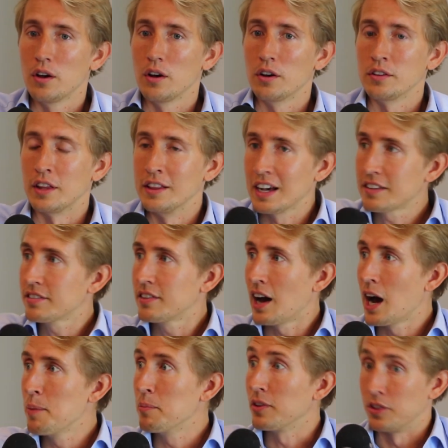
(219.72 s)
the next
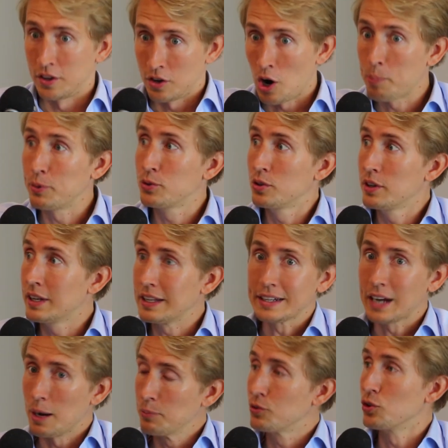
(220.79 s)
time that an opportunity
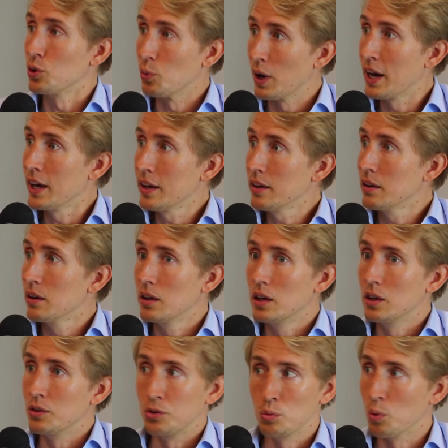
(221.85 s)
comes your way,
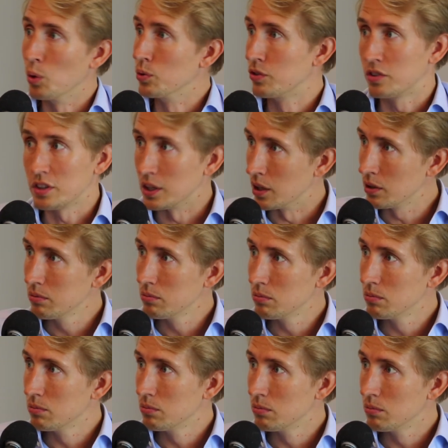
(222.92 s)
you won't see it.
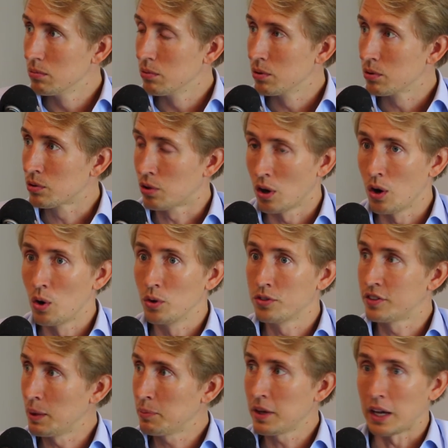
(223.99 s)
So
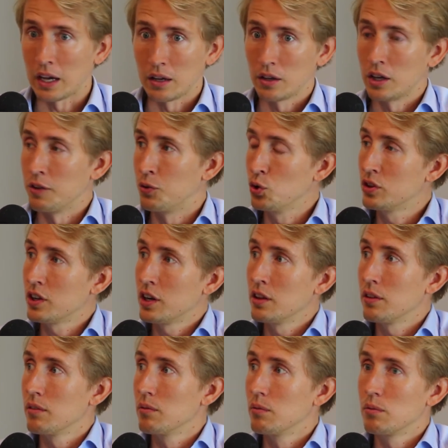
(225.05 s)
same thing, if you
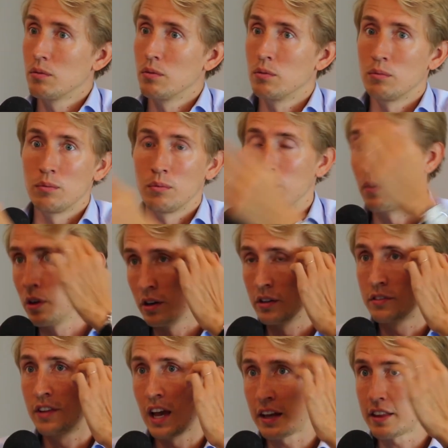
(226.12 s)
didn't
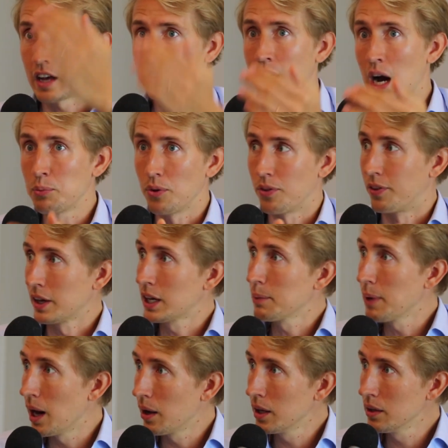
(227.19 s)
take that time to think
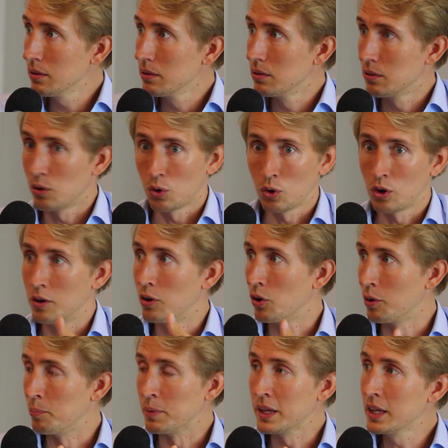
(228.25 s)
about it,
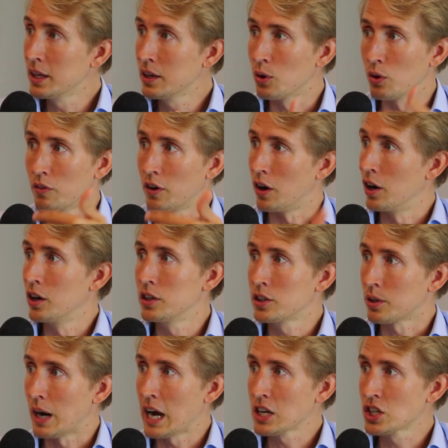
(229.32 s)
or me, or our
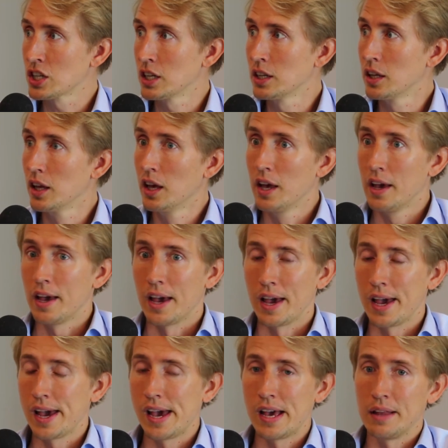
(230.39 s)
interaction,
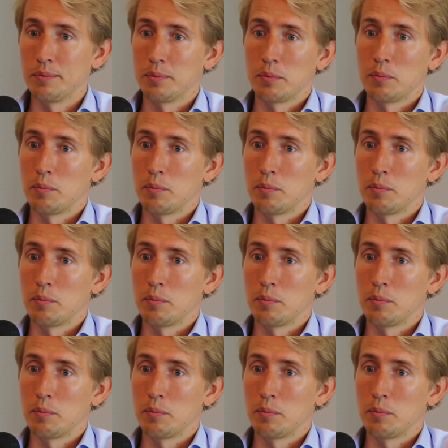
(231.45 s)
and